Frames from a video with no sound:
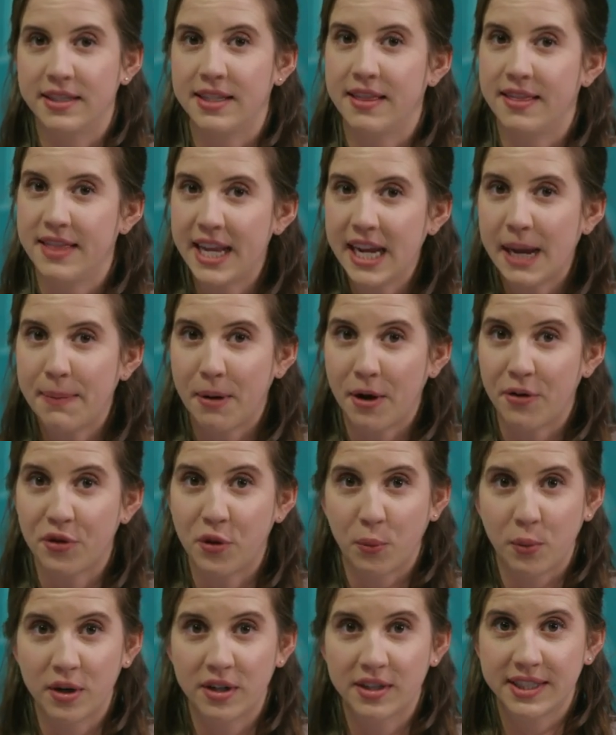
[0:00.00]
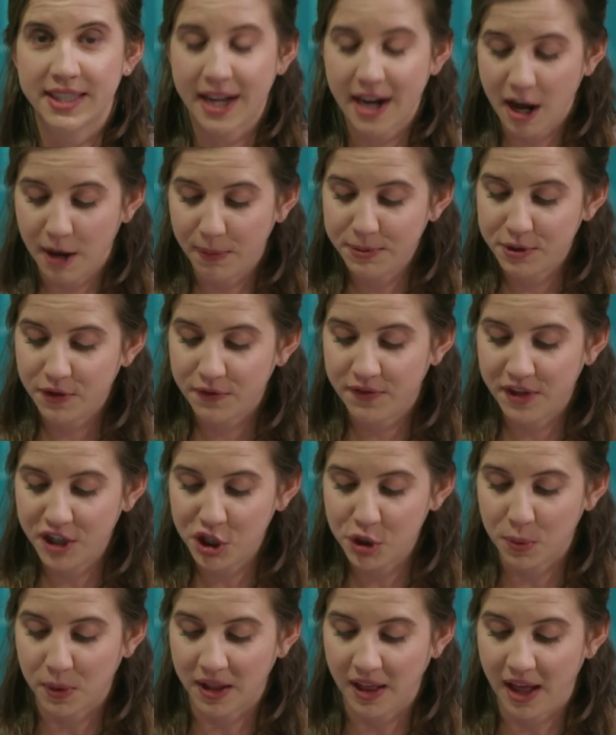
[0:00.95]
to think about the words that helped her
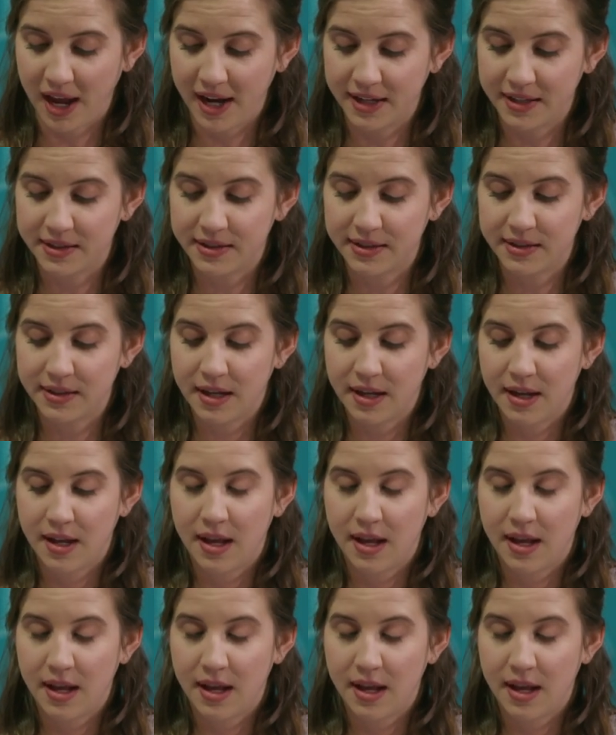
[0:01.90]
visualize.